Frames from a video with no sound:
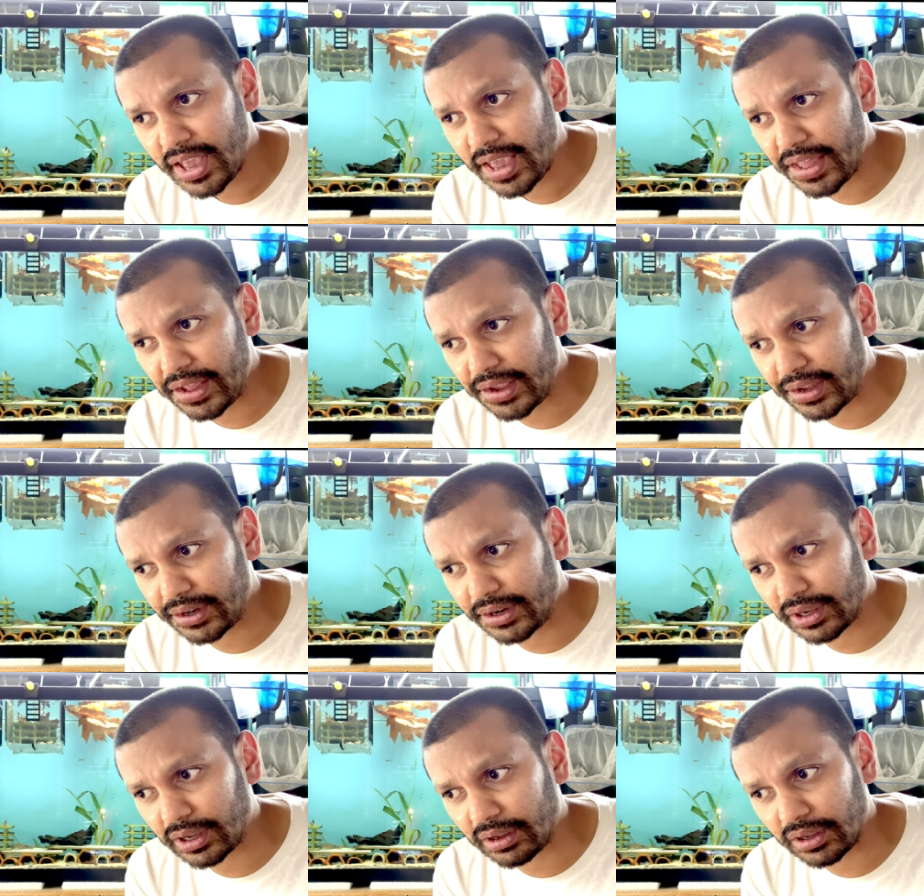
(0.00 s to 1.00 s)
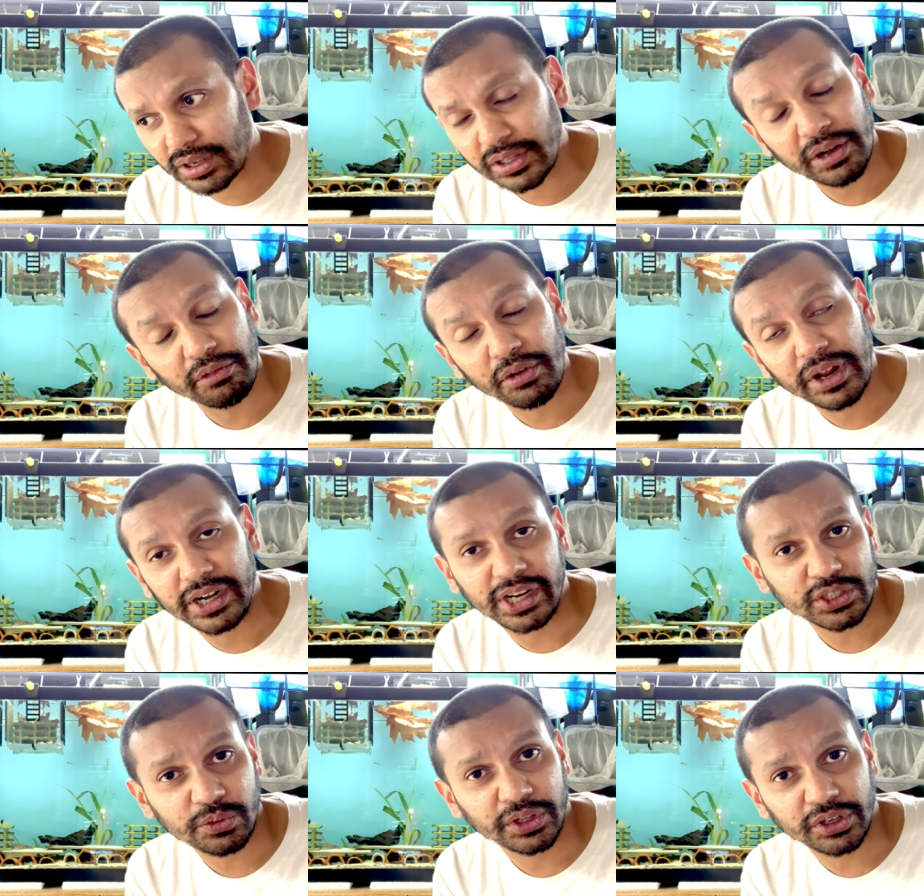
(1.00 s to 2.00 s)
And uh, they're really
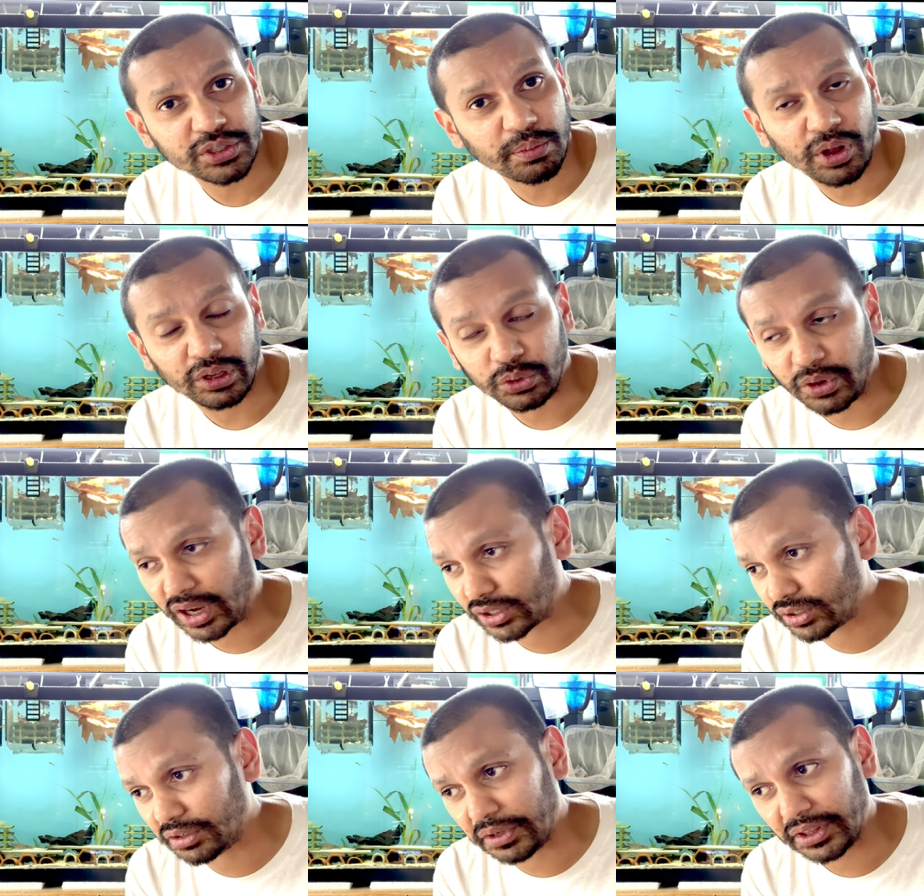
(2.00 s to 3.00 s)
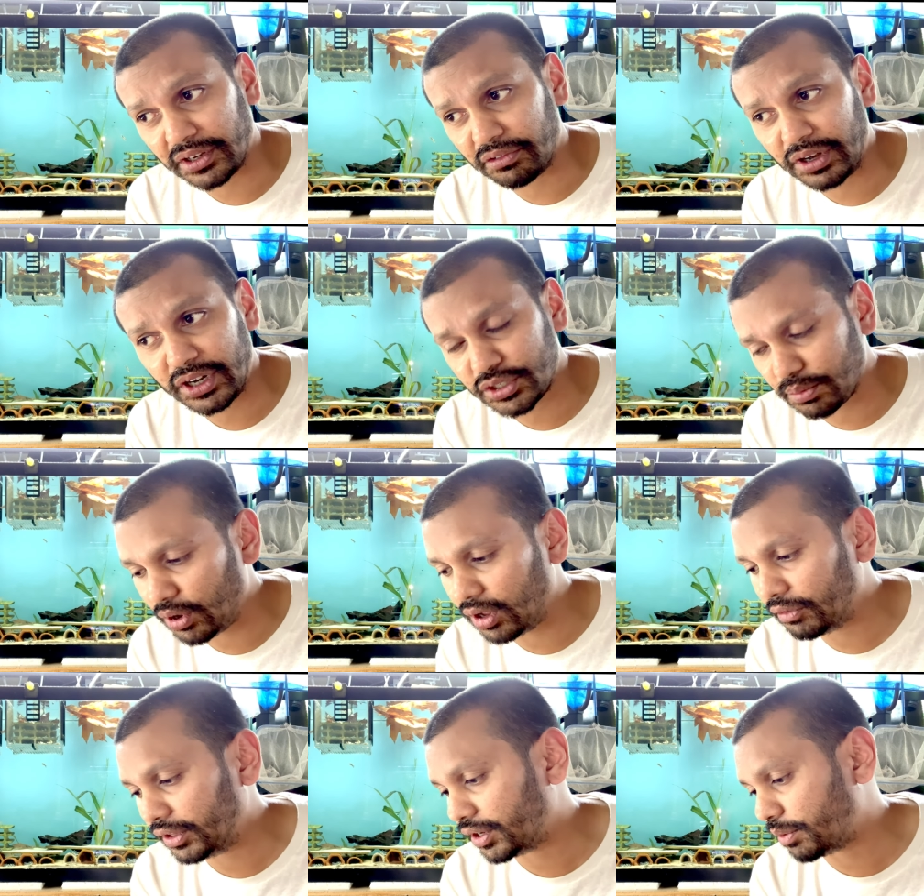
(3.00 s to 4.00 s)
nice when they're small, though, actually. When they're really
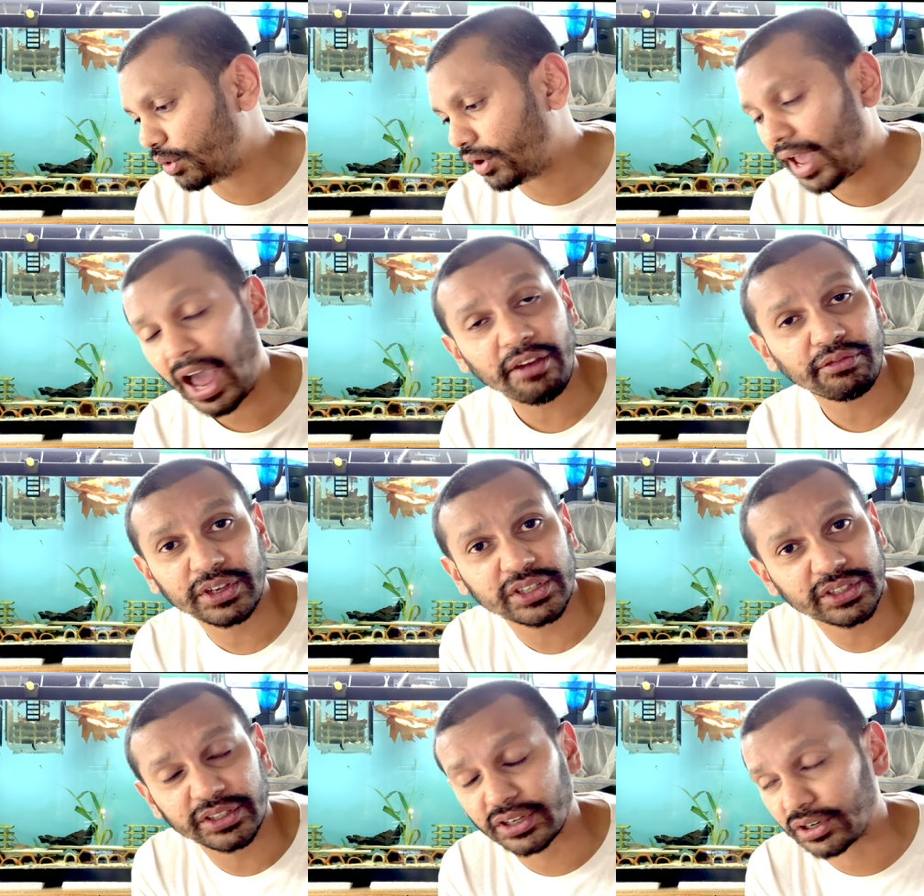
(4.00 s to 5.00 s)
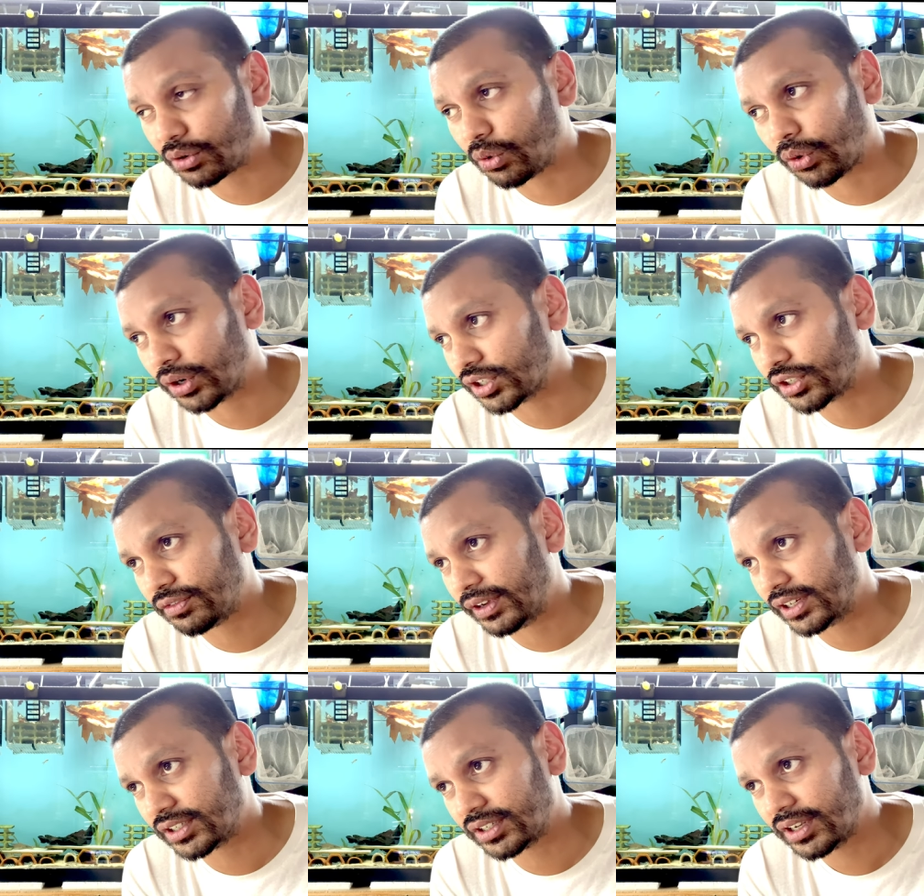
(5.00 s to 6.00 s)
small, when they're about half inch, they're gorgeous
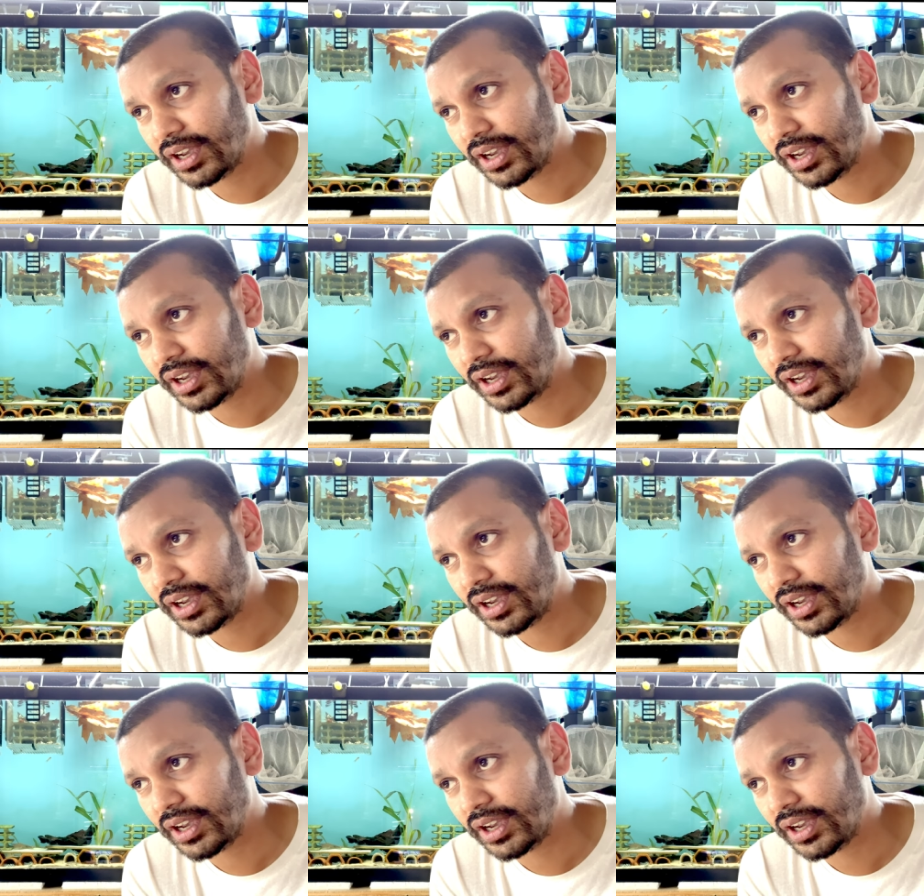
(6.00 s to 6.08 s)
fish.